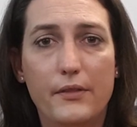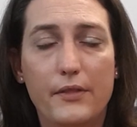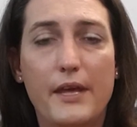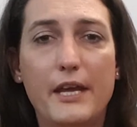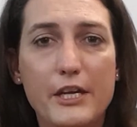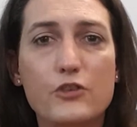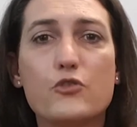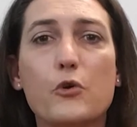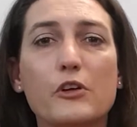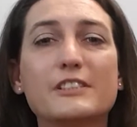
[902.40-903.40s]
they're in
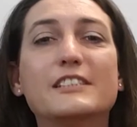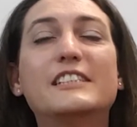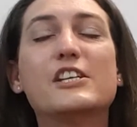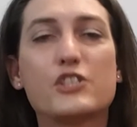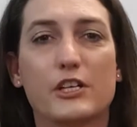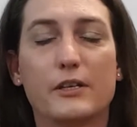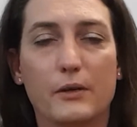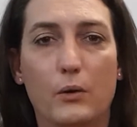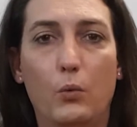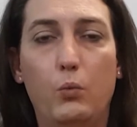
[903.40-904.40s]
transition,
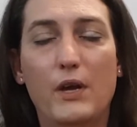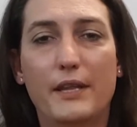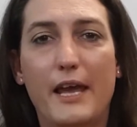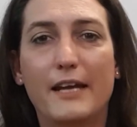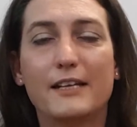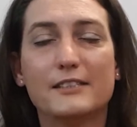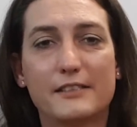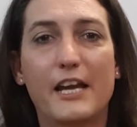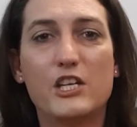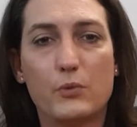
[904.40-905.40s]
where they're at a
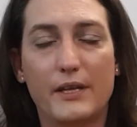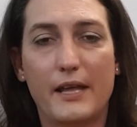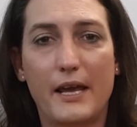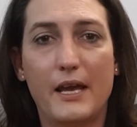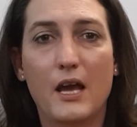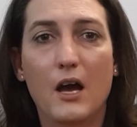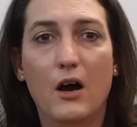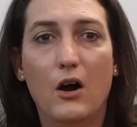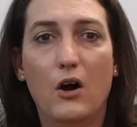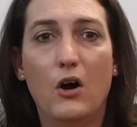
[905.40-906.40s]
stage where they
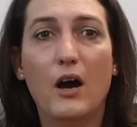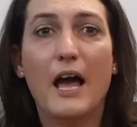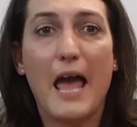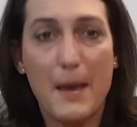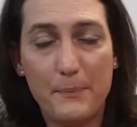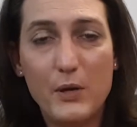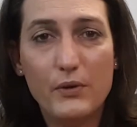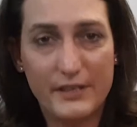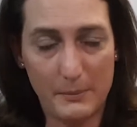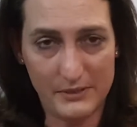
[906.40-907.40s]
are happy
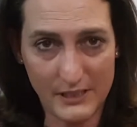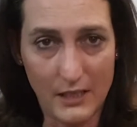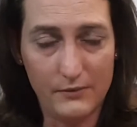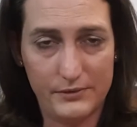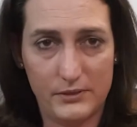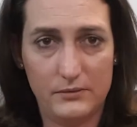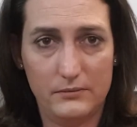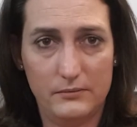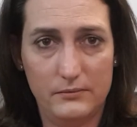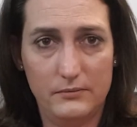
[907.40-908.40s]
with themselves,
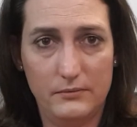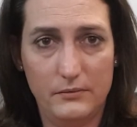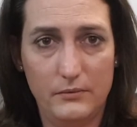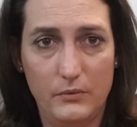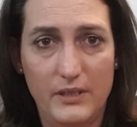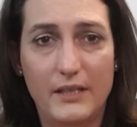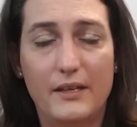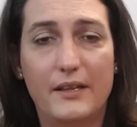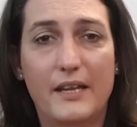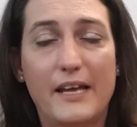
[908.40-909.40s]
where
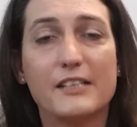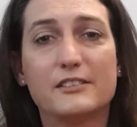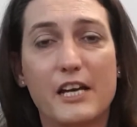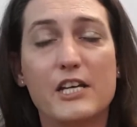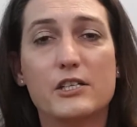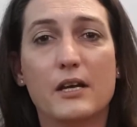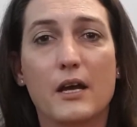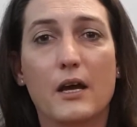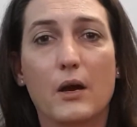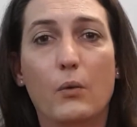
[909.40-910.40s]
they're at a stage
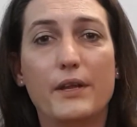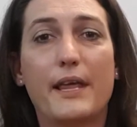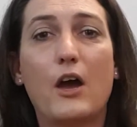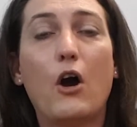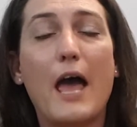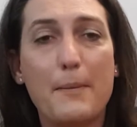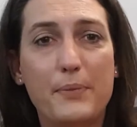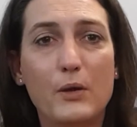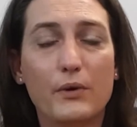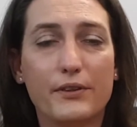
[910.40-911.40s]
where they are
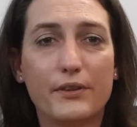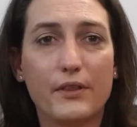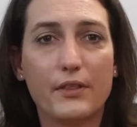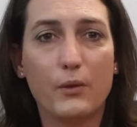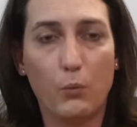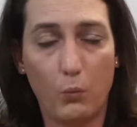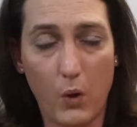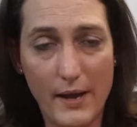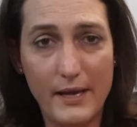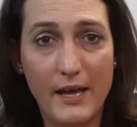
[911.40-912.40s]
happy with the
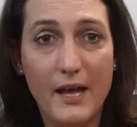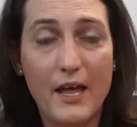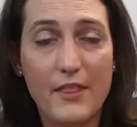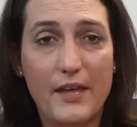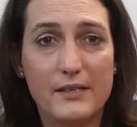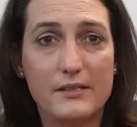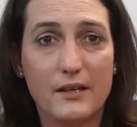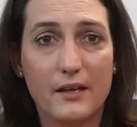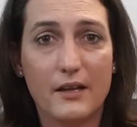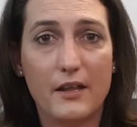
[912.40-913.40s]
way that
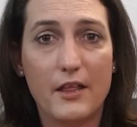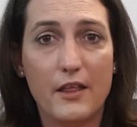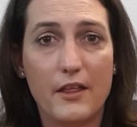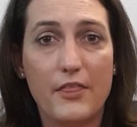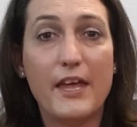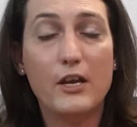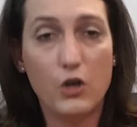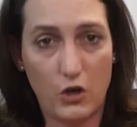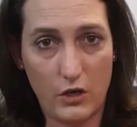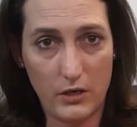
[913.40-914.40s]
they
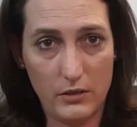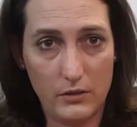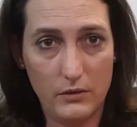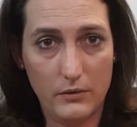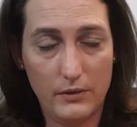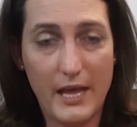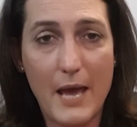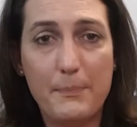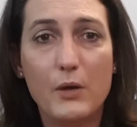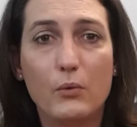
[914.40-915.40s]
look, they're
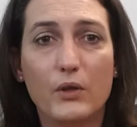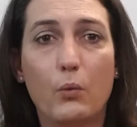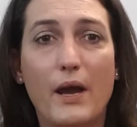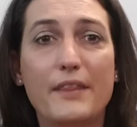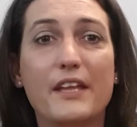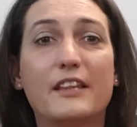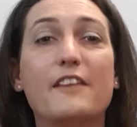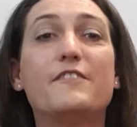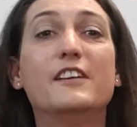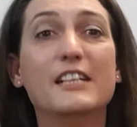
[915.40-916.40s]
happy with the way that they
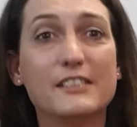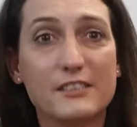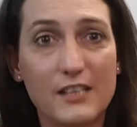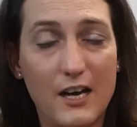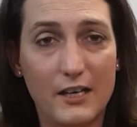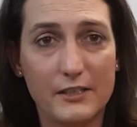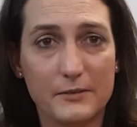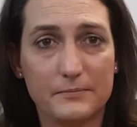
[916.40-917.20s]
feel inside,